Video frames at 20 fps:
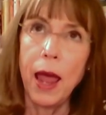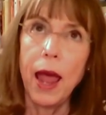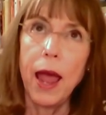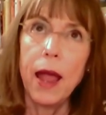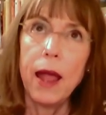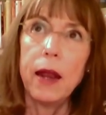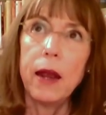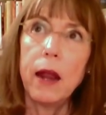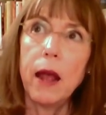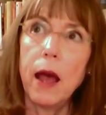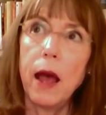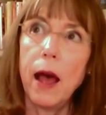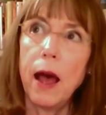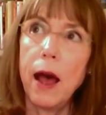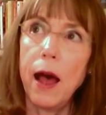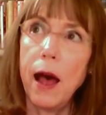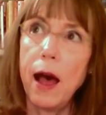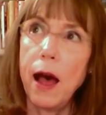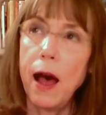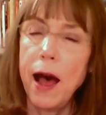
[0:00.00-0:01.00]
and
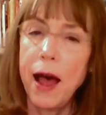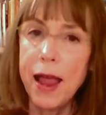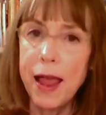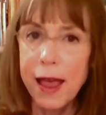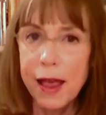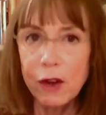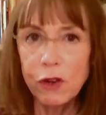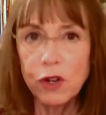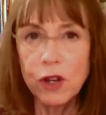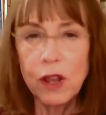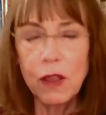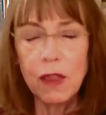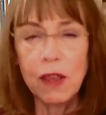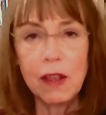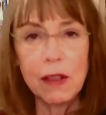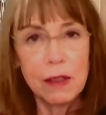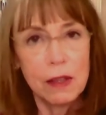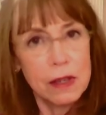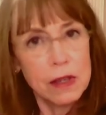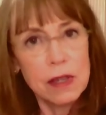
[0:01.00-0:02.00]
I actually
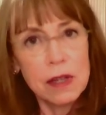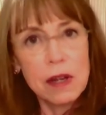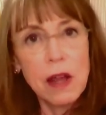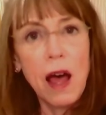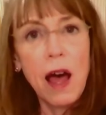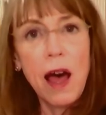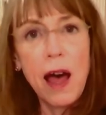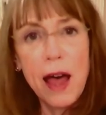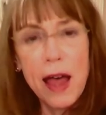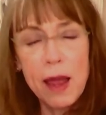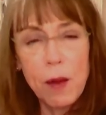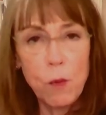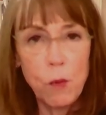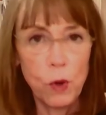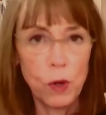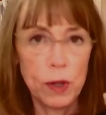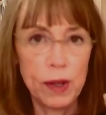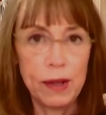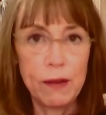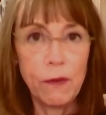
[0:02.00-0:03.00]
think this time
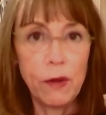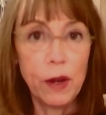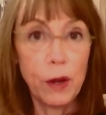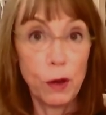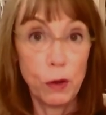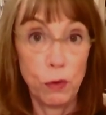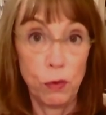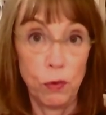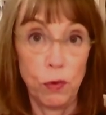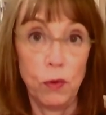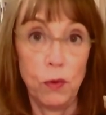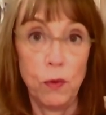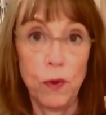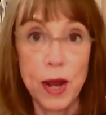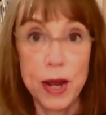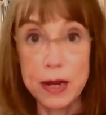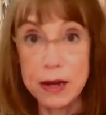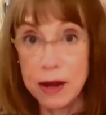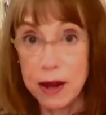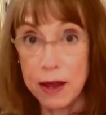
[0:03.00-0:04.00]
we're living through
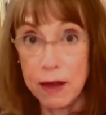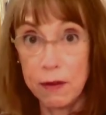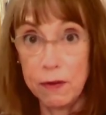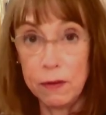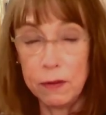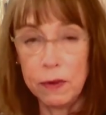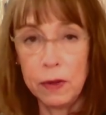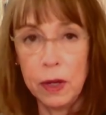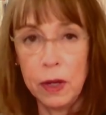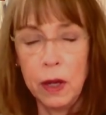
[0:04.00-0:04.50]
right now,